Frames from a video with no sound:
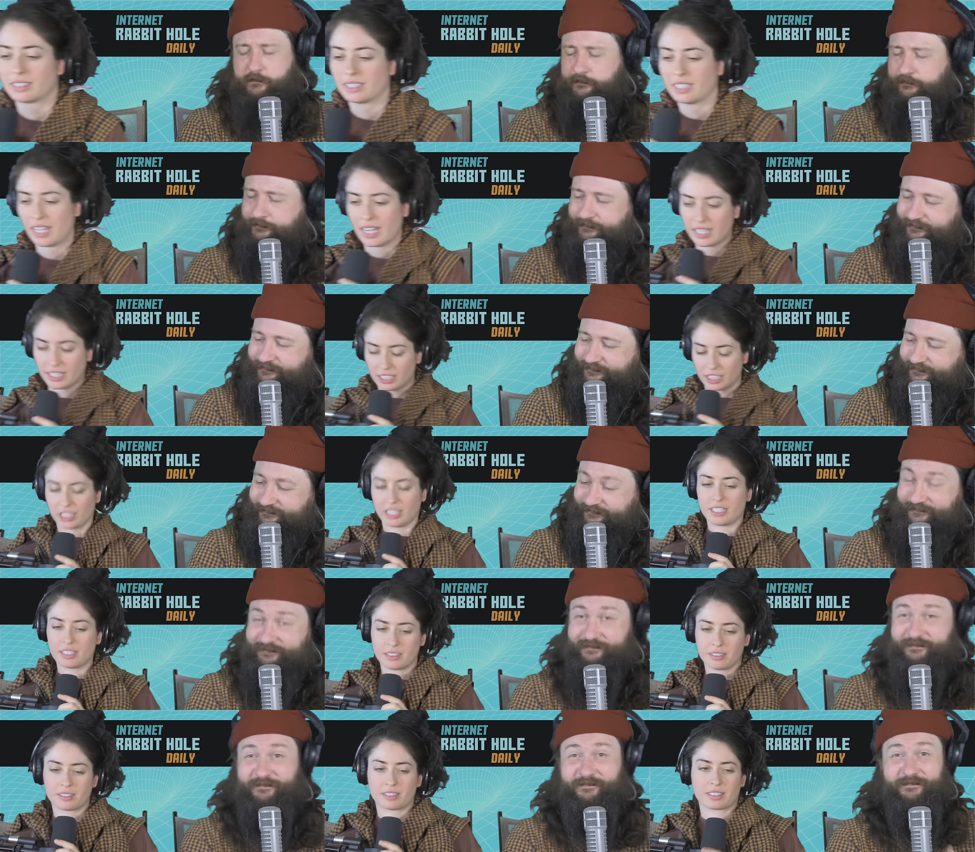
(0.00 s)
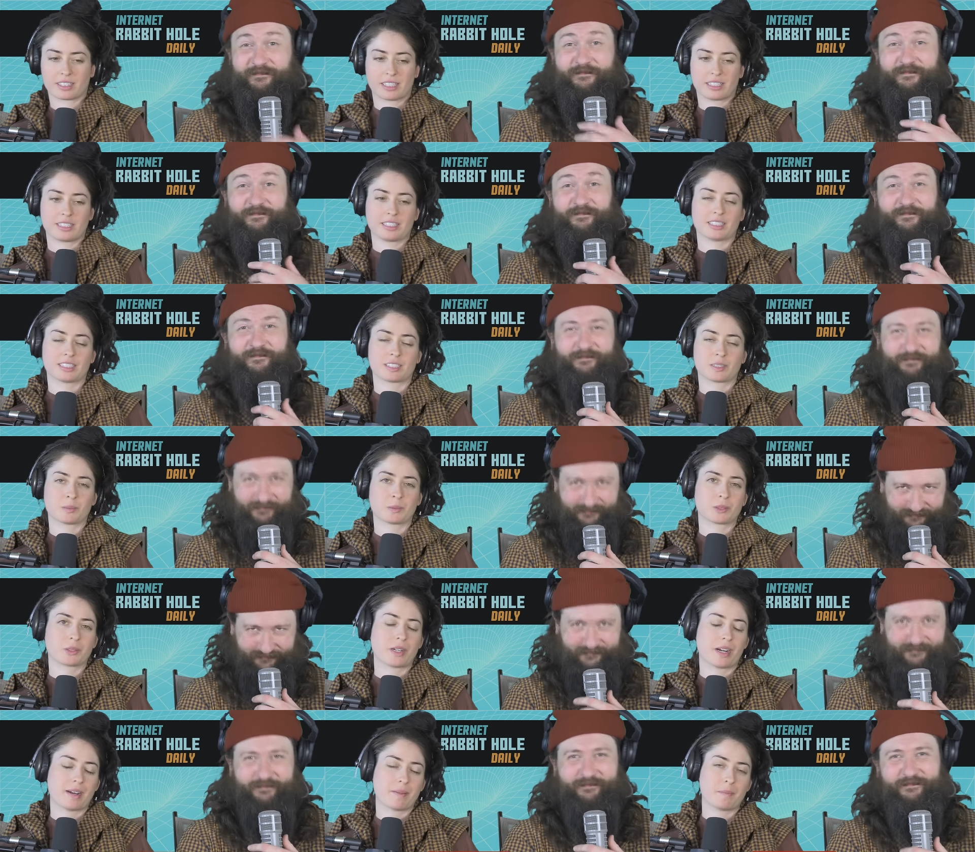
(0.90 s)
Speaker 1: stay tuned, click the
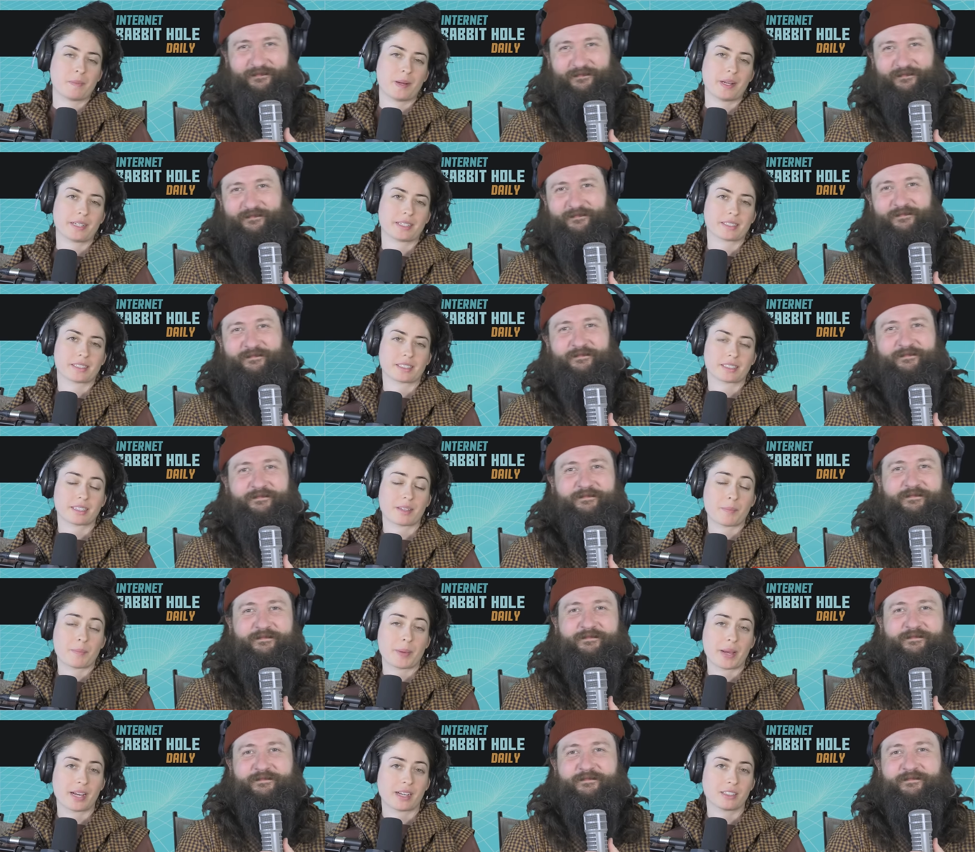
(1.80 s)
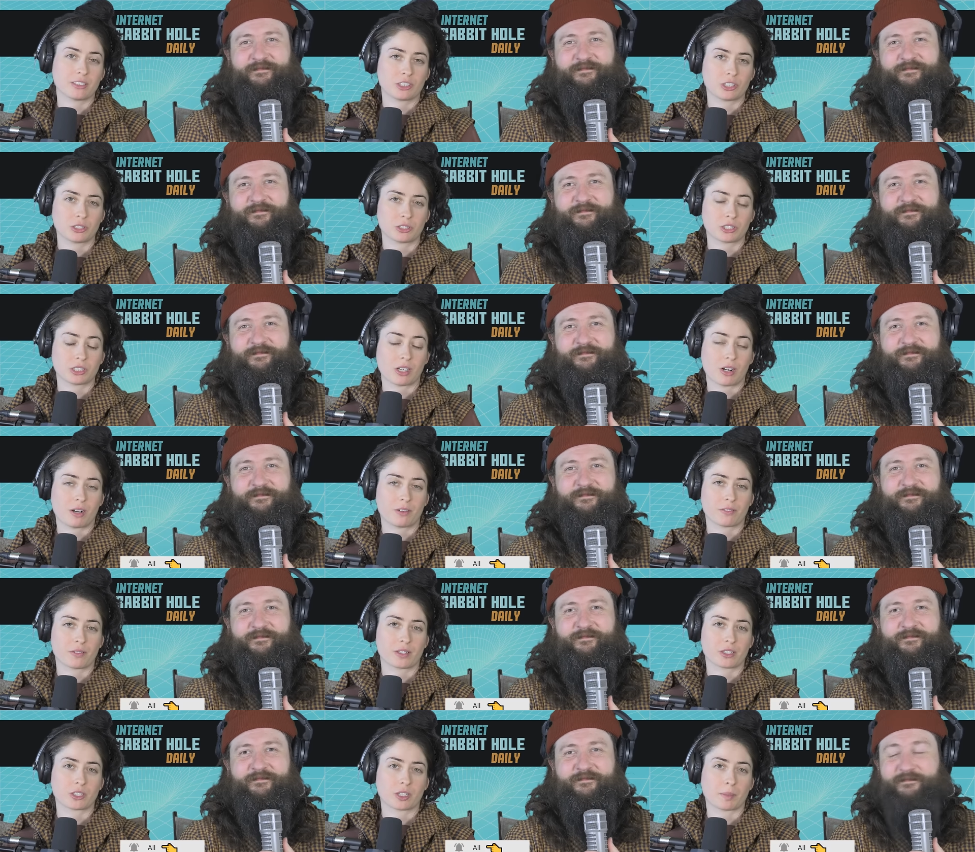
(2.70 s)
subscribe button, click the bell, choose the all
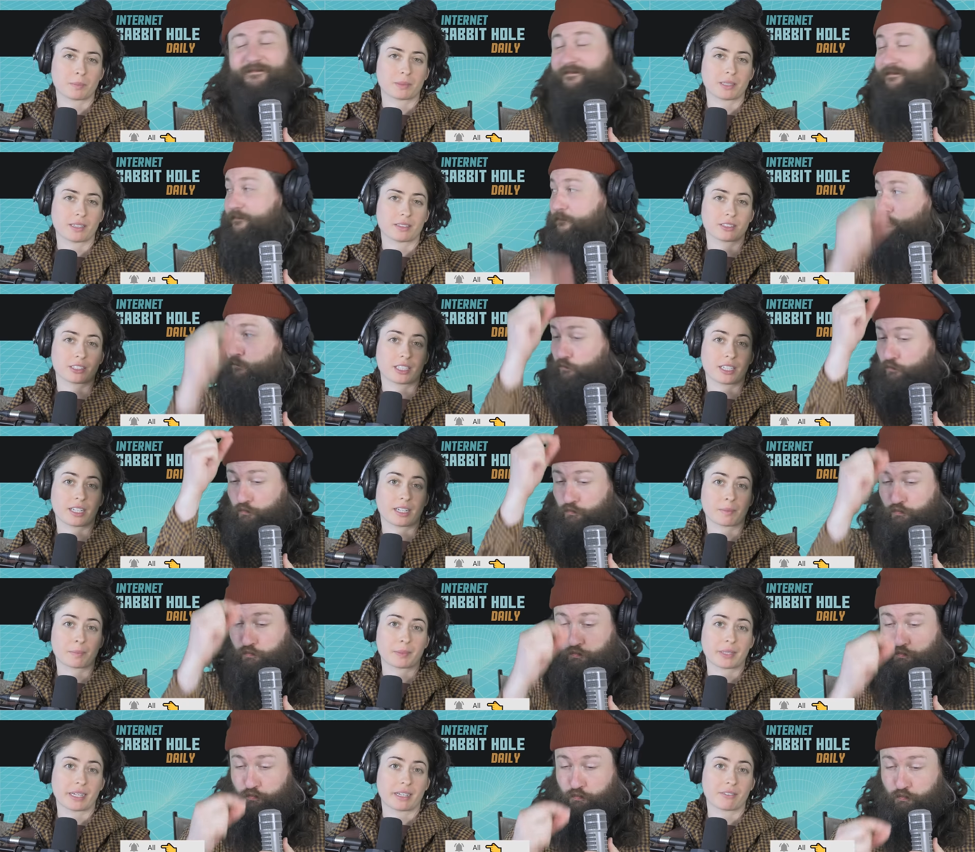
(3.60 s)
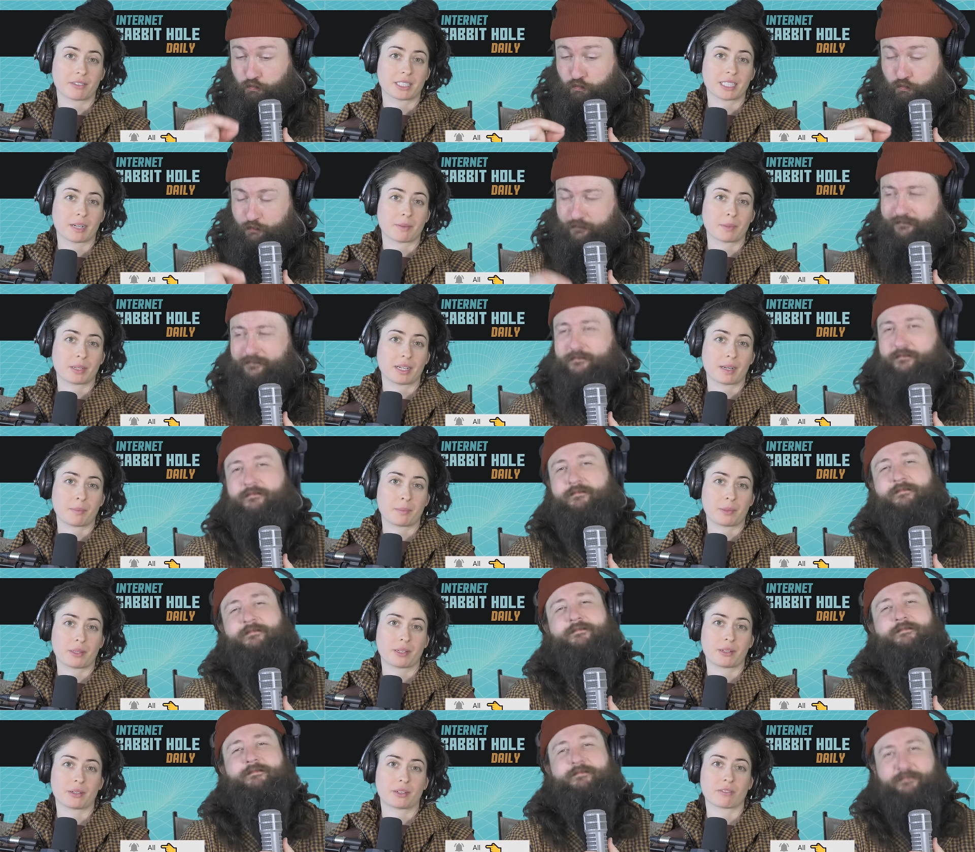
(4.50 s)
from the drop down so you get updated every time we
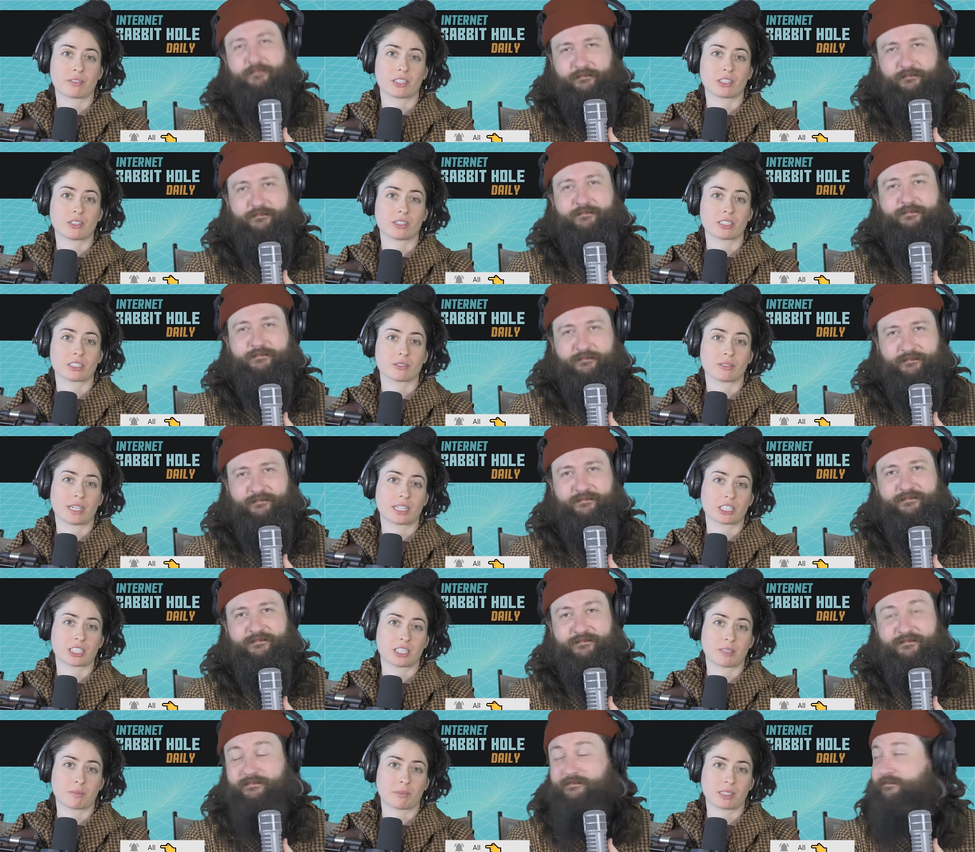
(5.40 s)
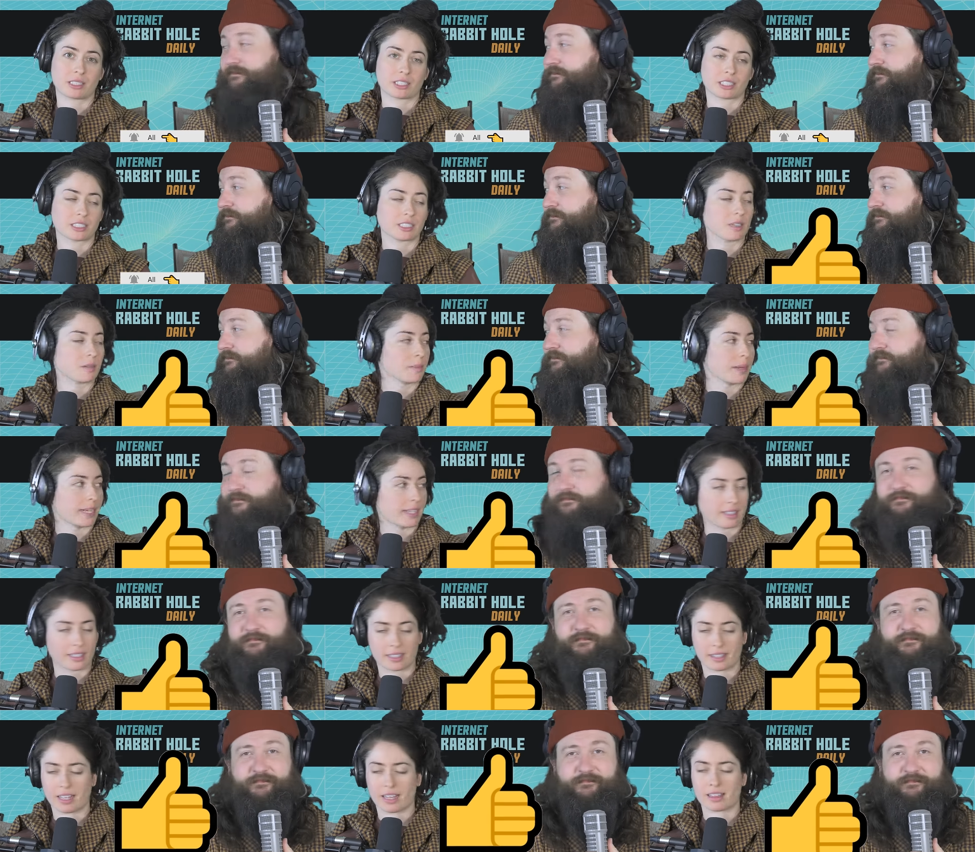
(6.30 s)
upload. If you enjoy this reaction, please let us know by
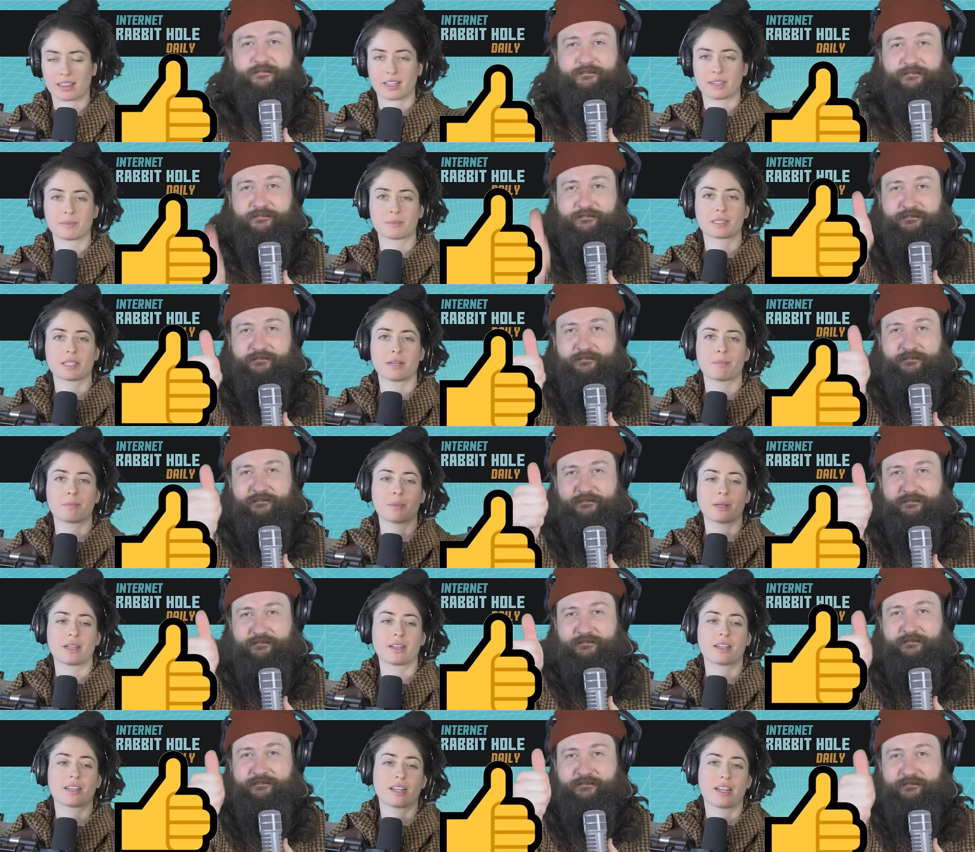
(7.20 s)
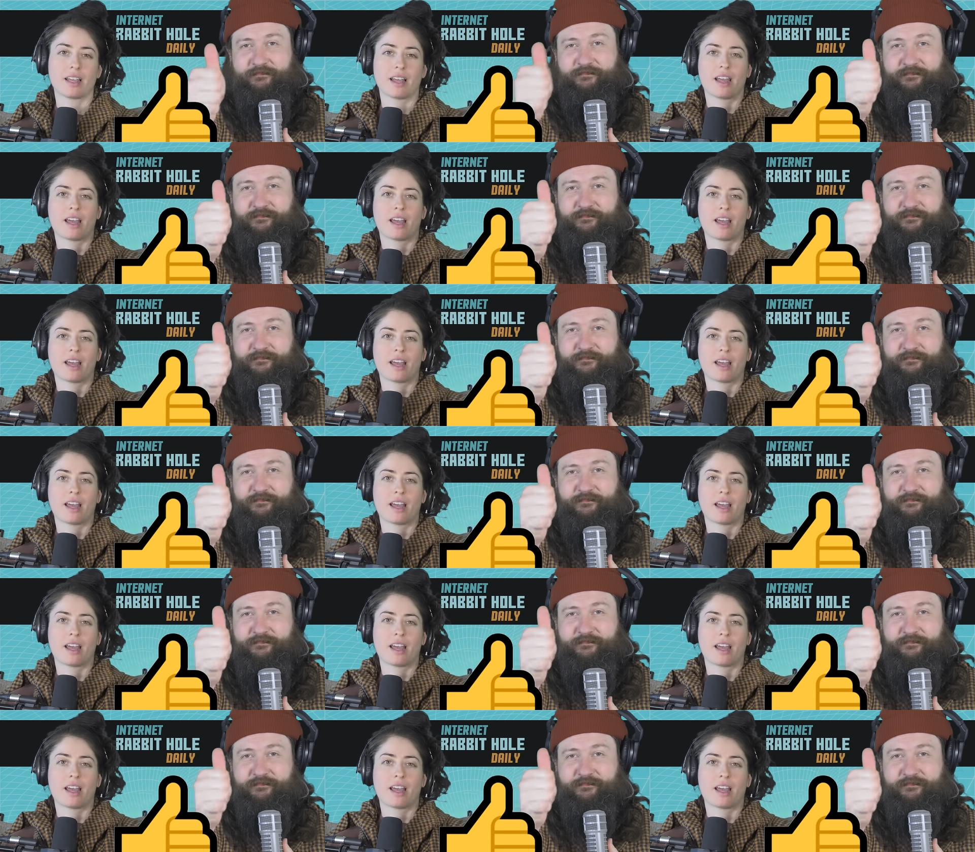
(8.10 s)
clicking that thumbs up button.